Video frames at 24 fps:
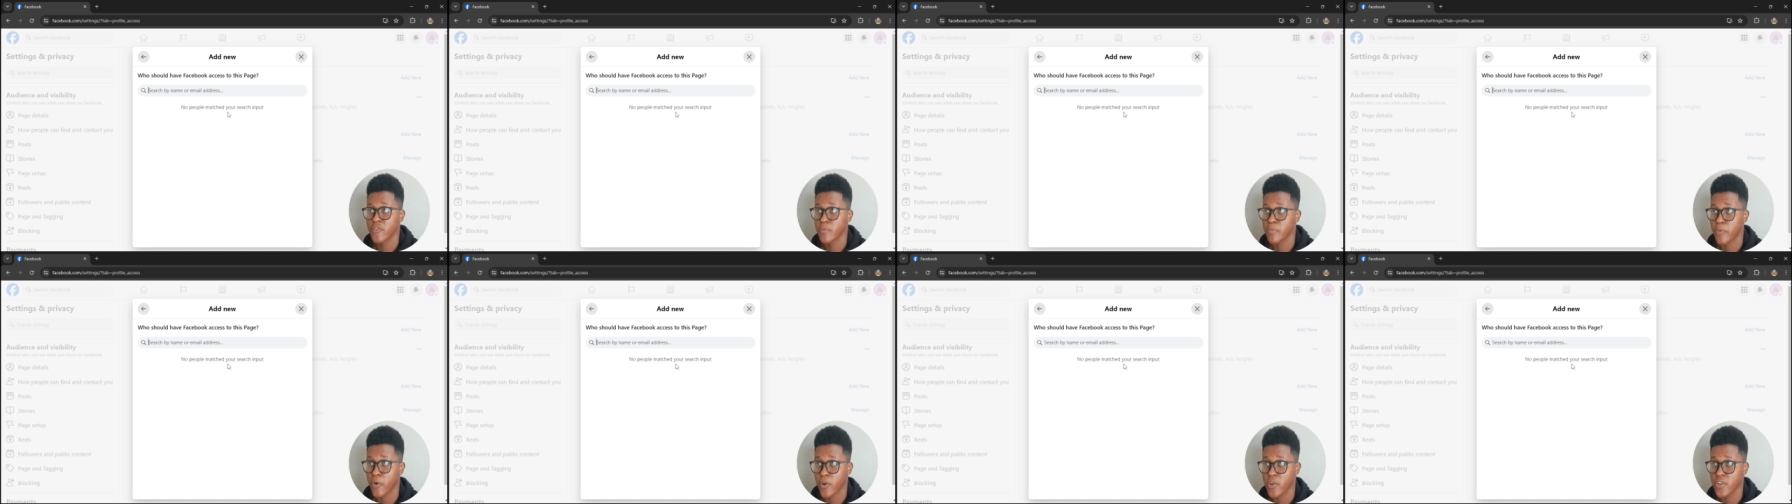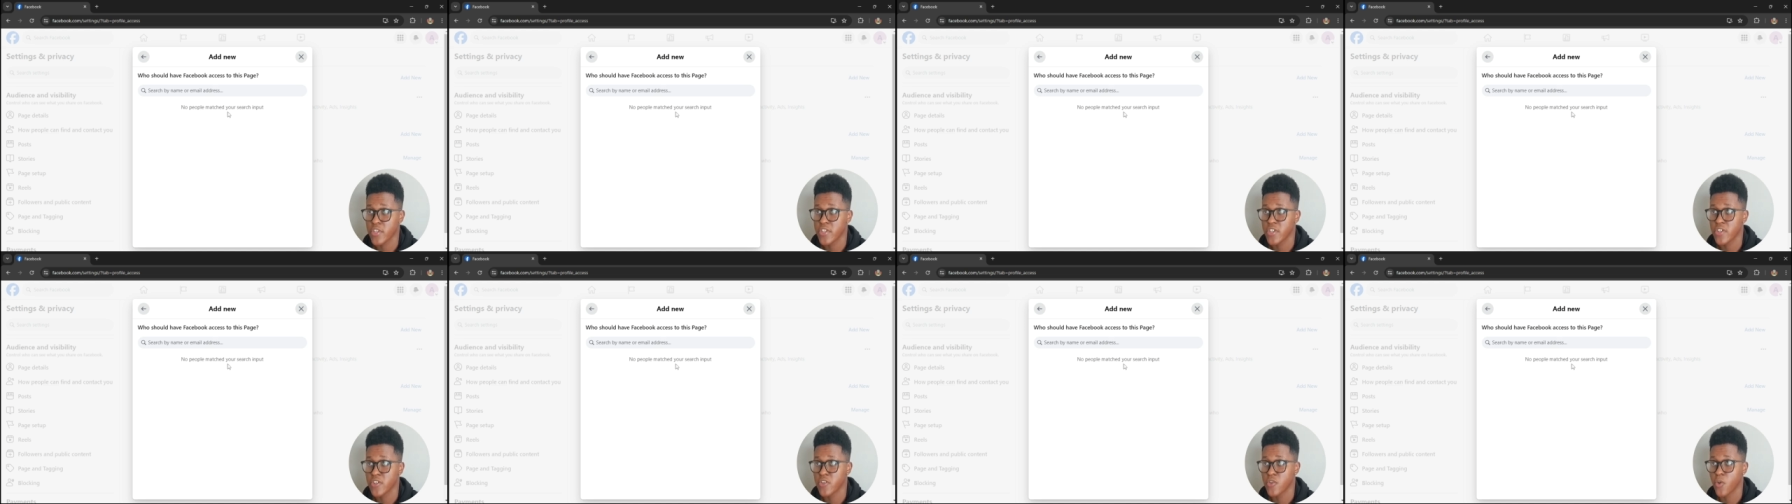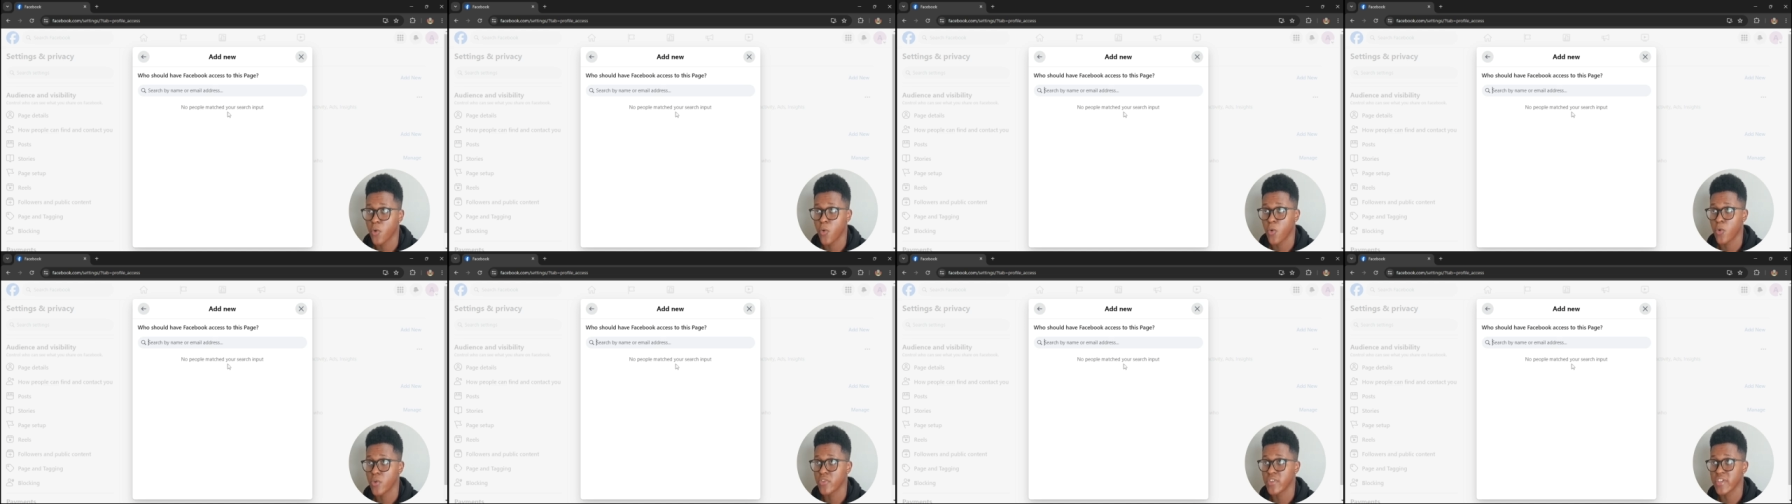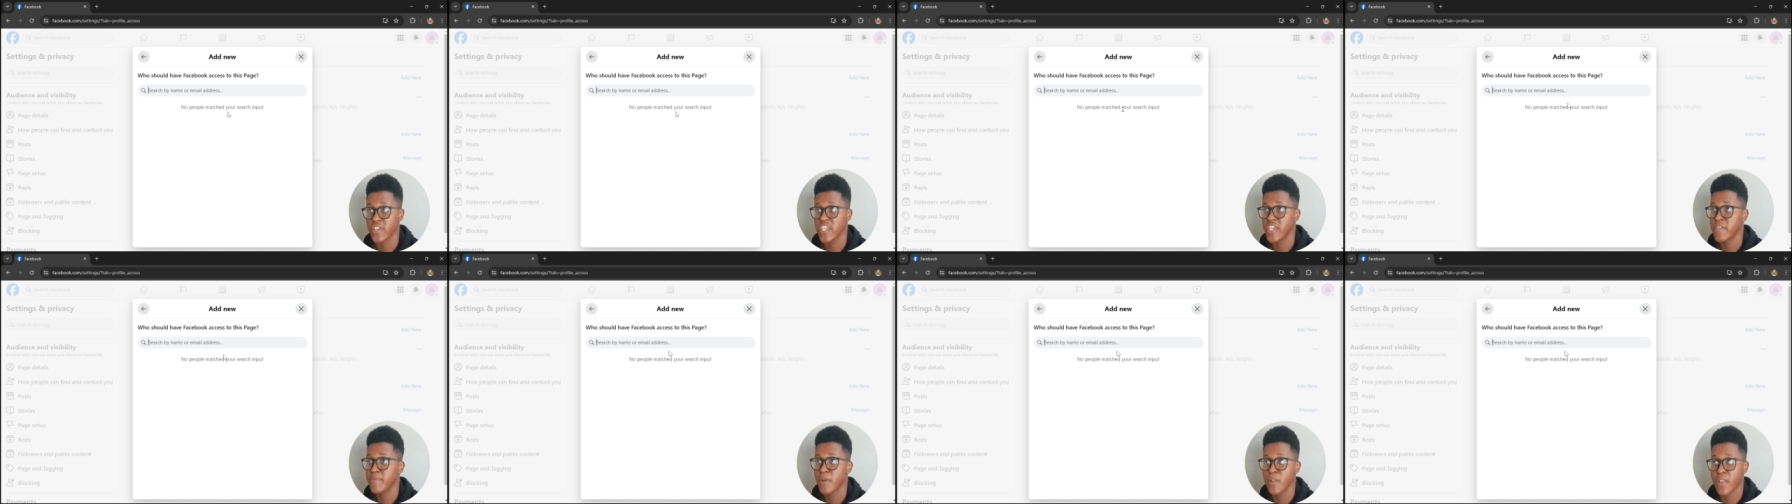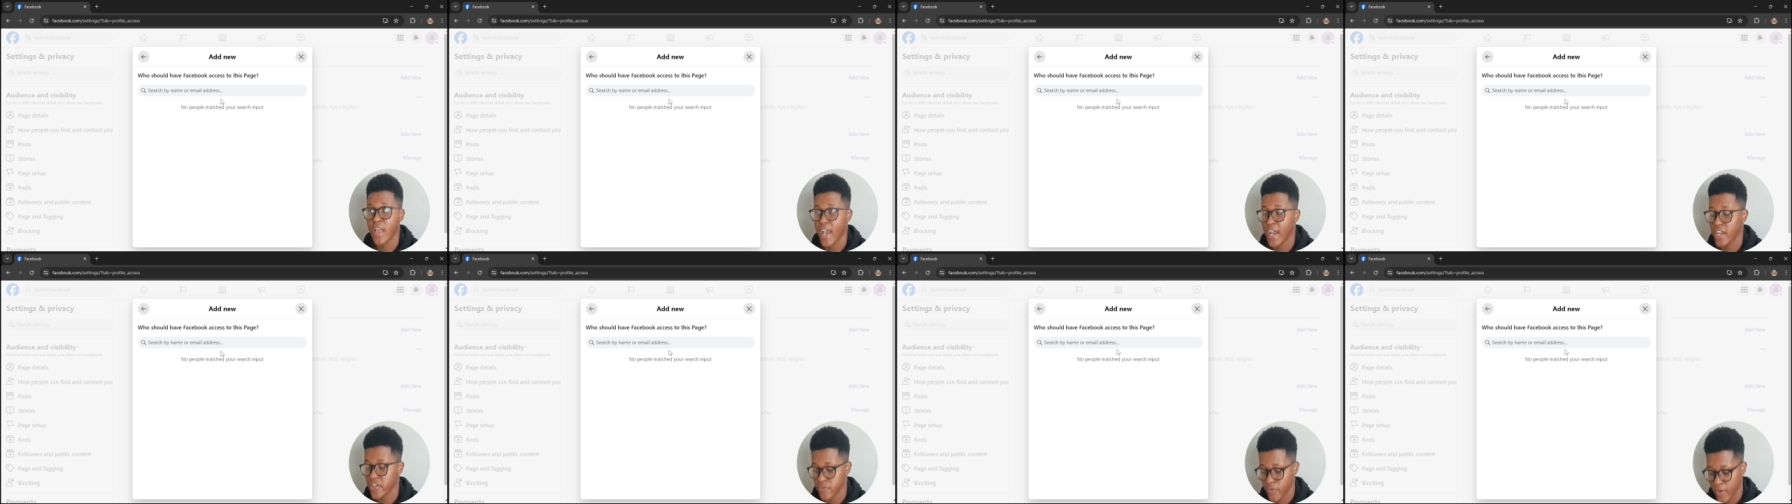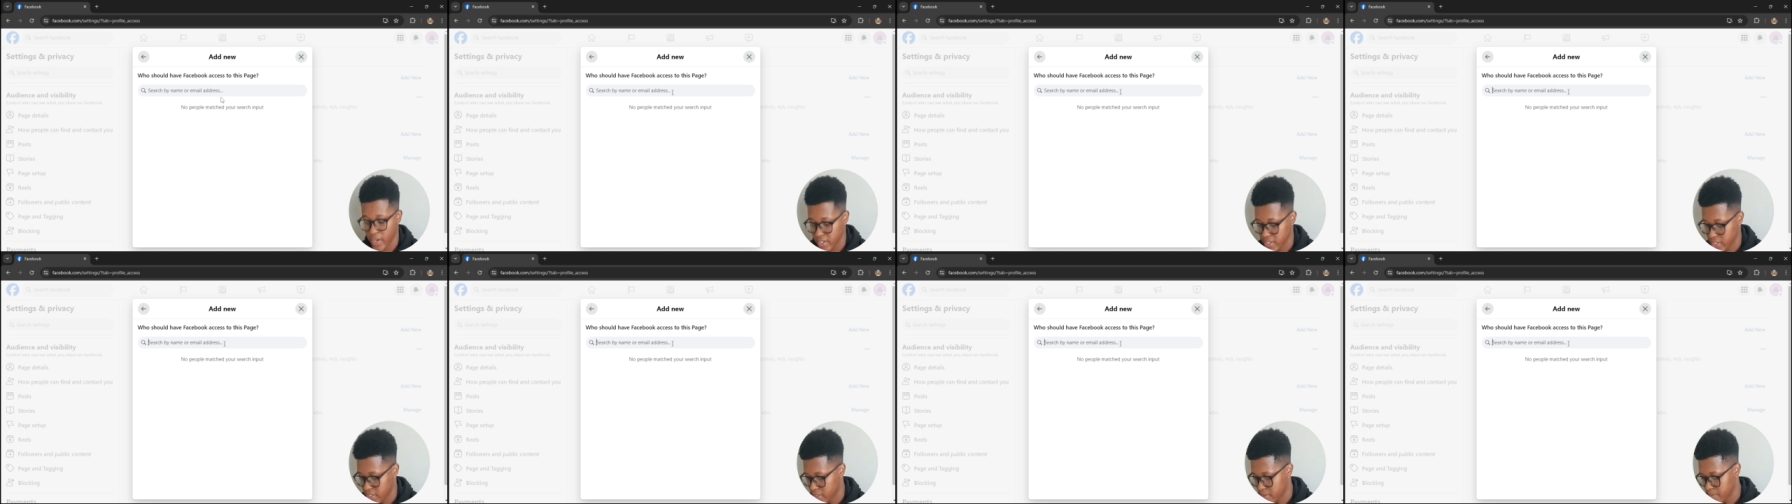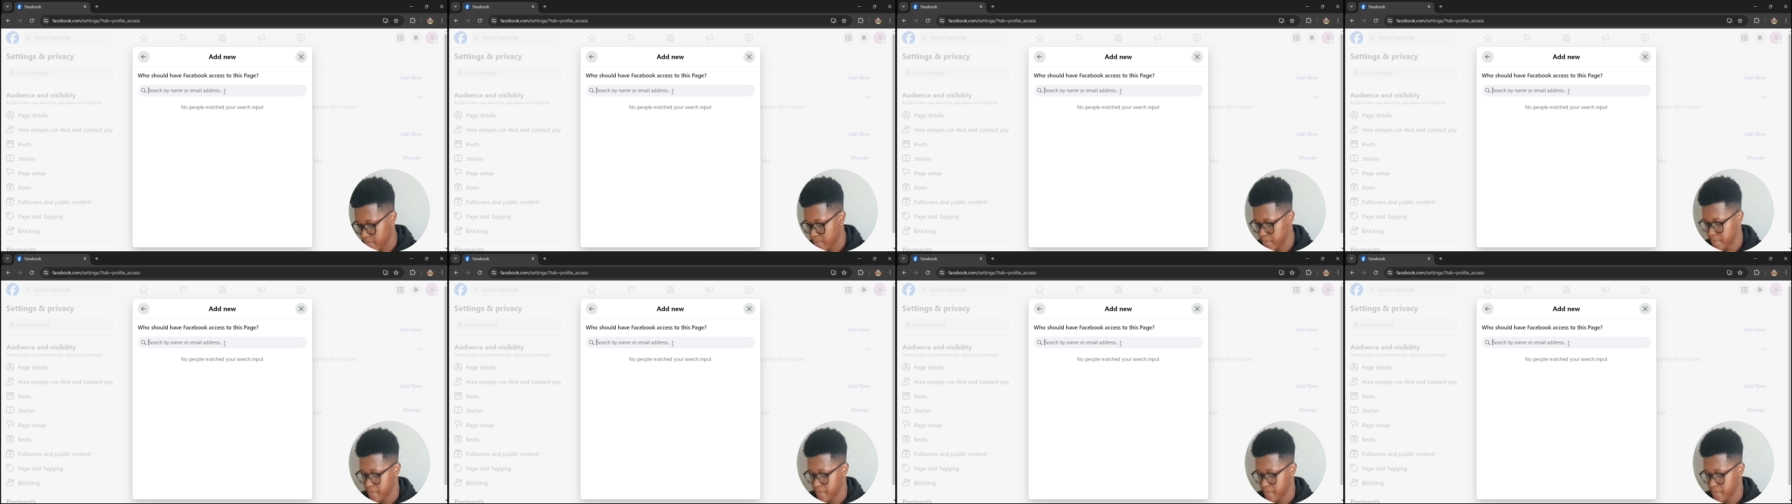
the person or the email address.